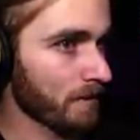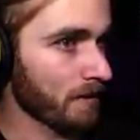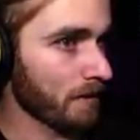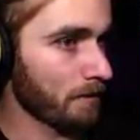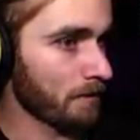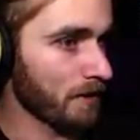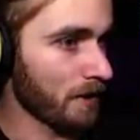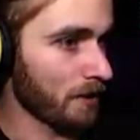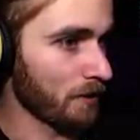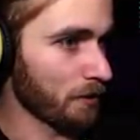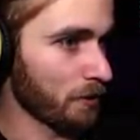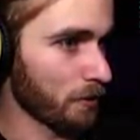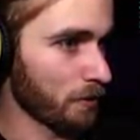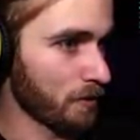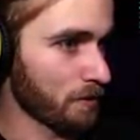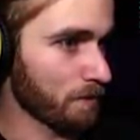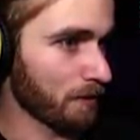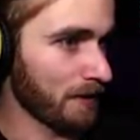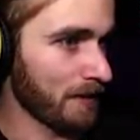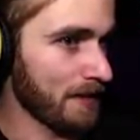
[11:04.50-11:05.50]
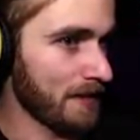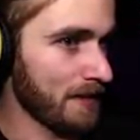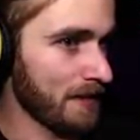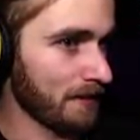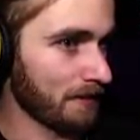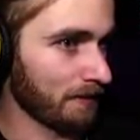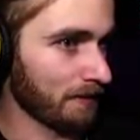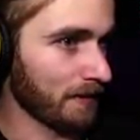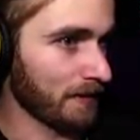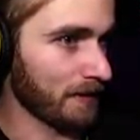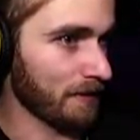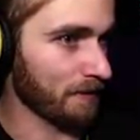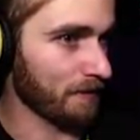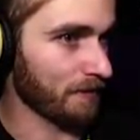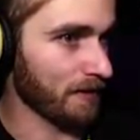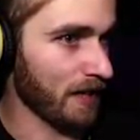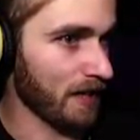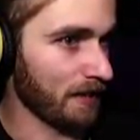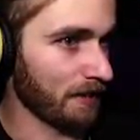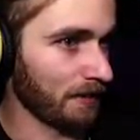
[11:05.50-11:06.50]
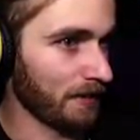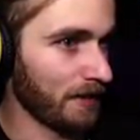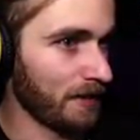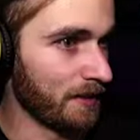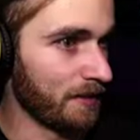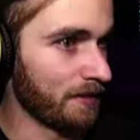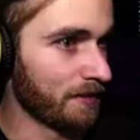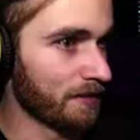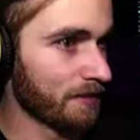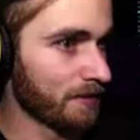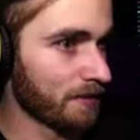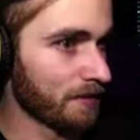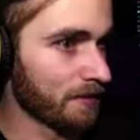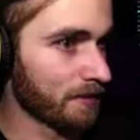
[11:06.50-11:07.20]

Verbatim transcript: I mean, the other dude was playing like a violin.